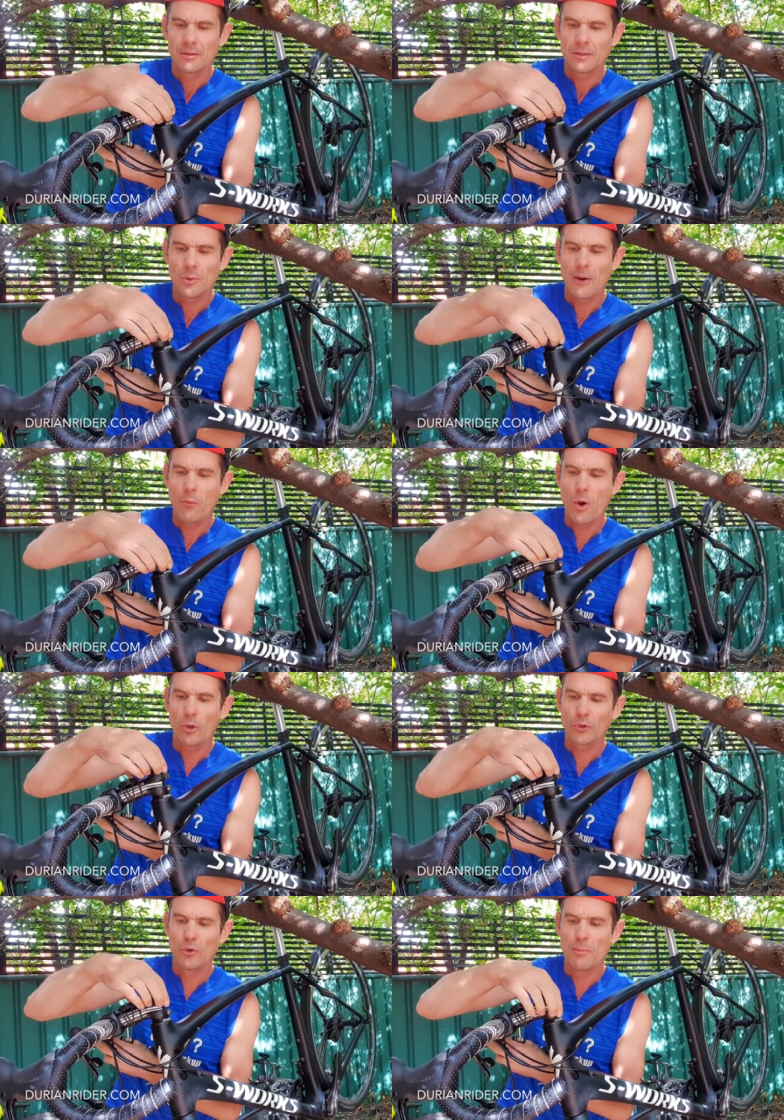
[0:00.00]
You'll have one
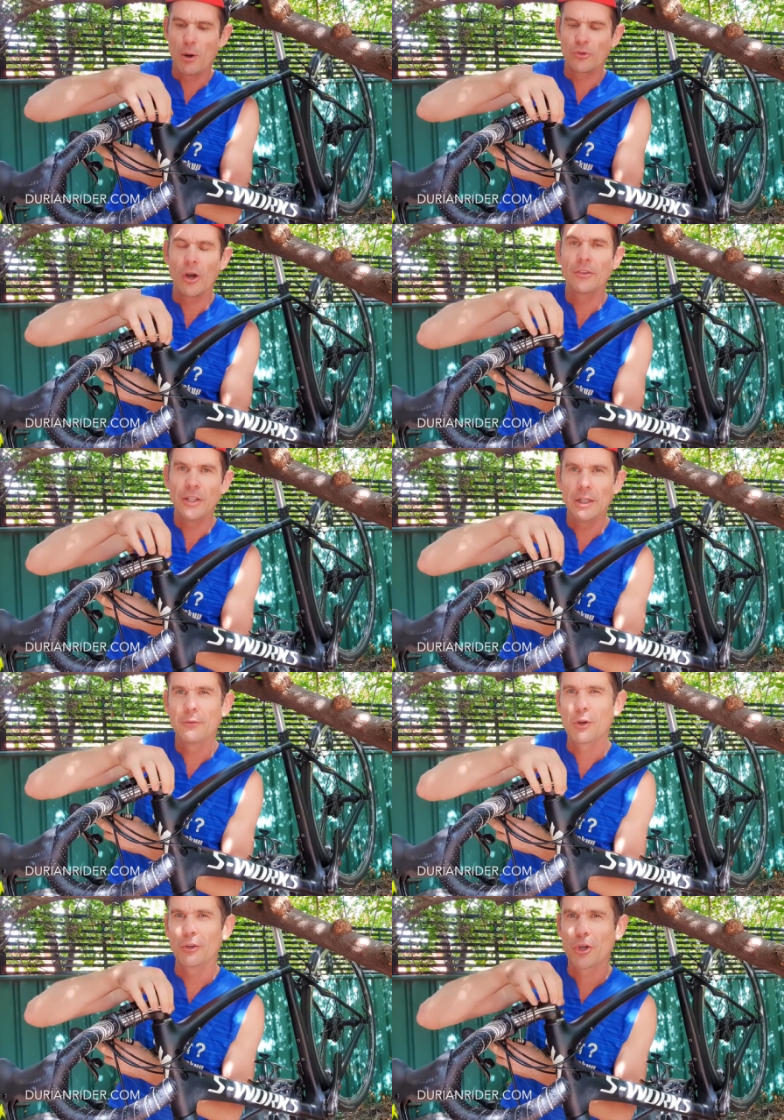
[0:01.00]
or two bolts. Ideally,
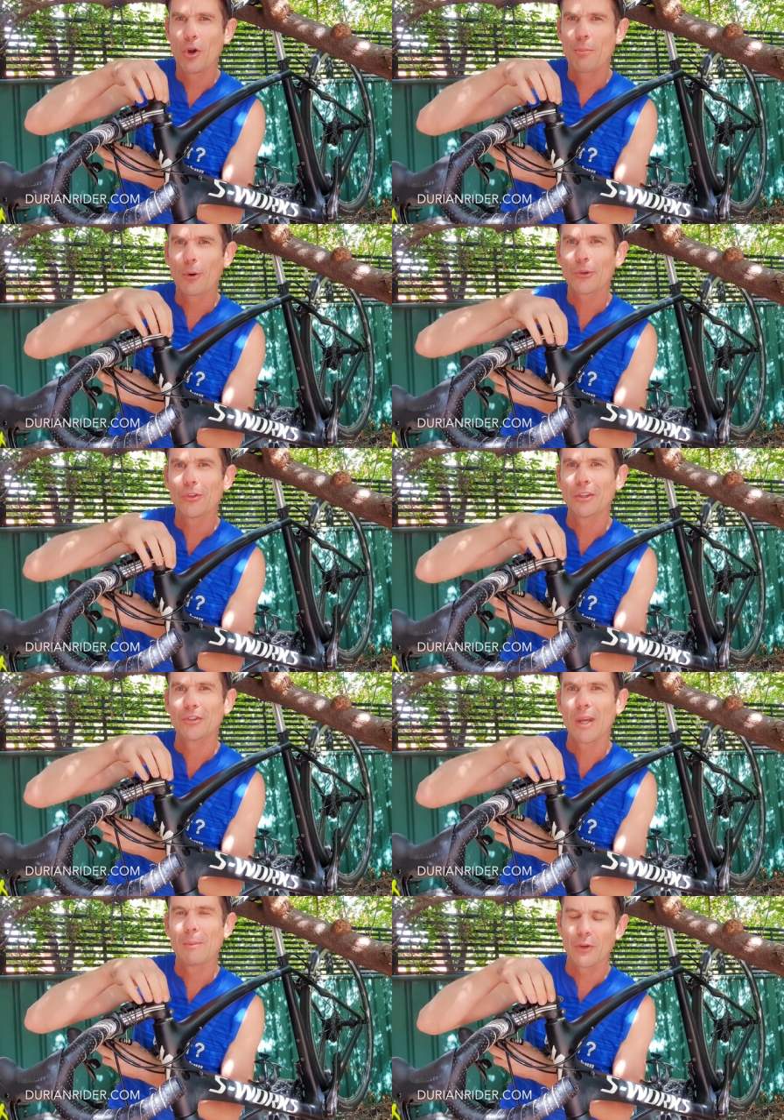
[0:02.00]
you've got two bolts on your
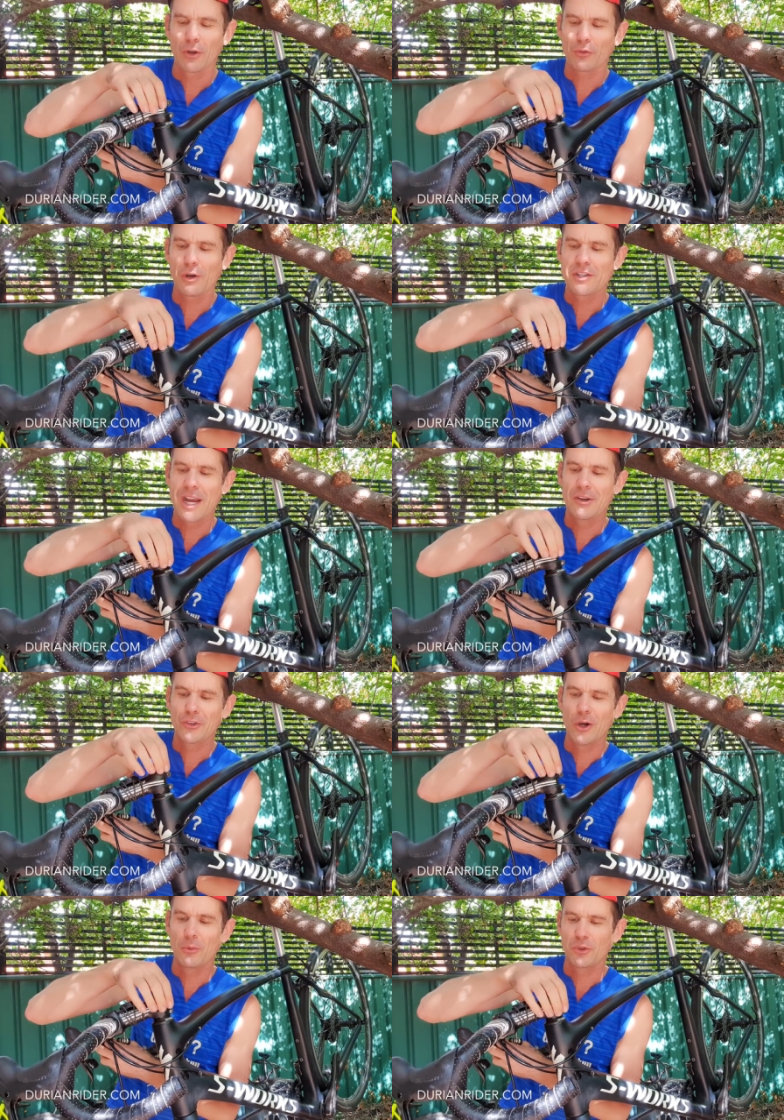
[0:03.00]
stem. You've got a 3T
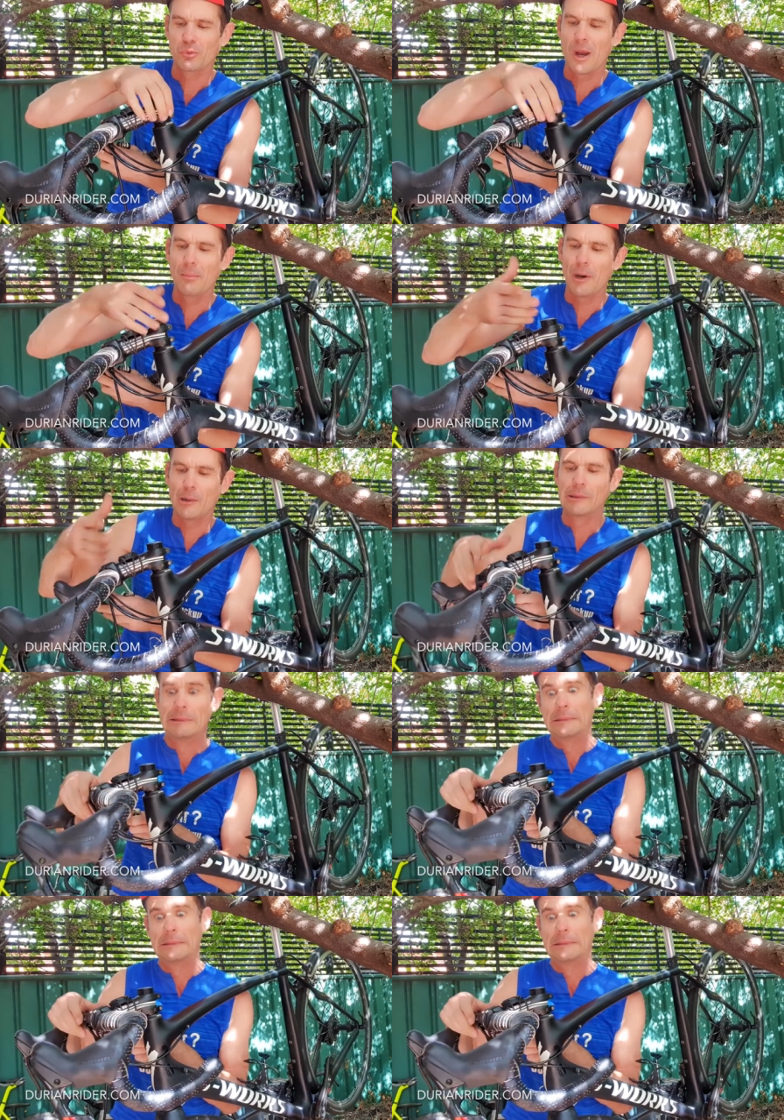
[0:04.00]
design with just one bolt.